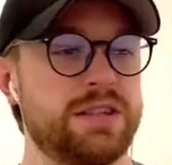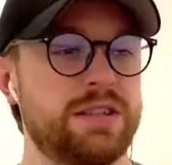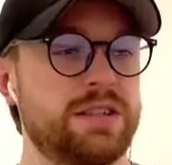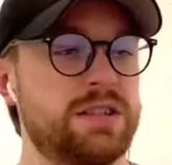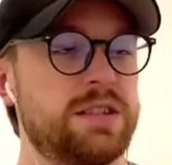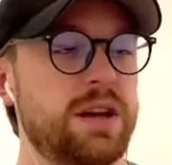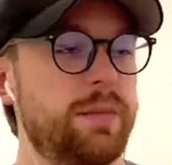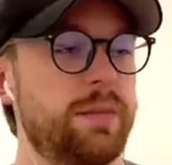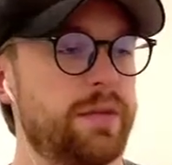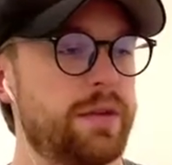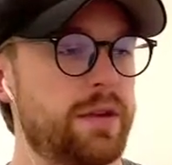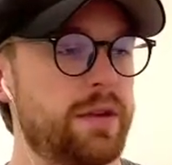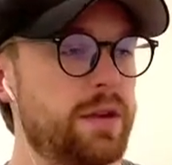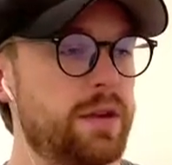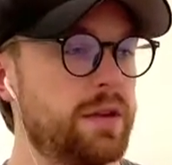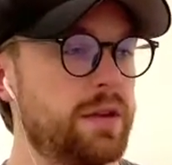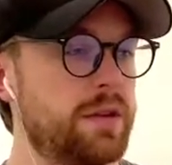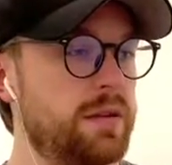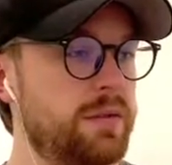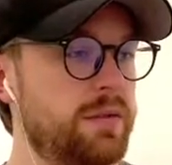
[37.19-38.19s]

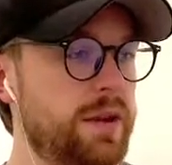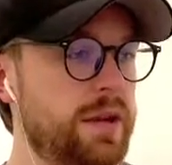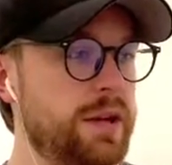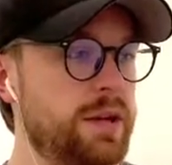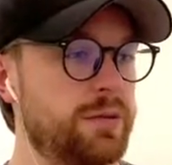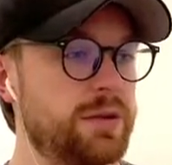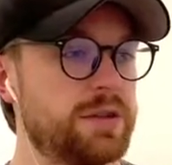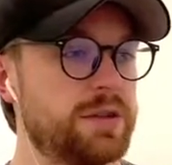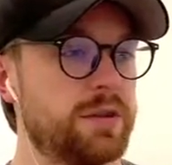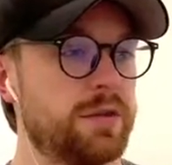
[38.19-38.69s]
something victories.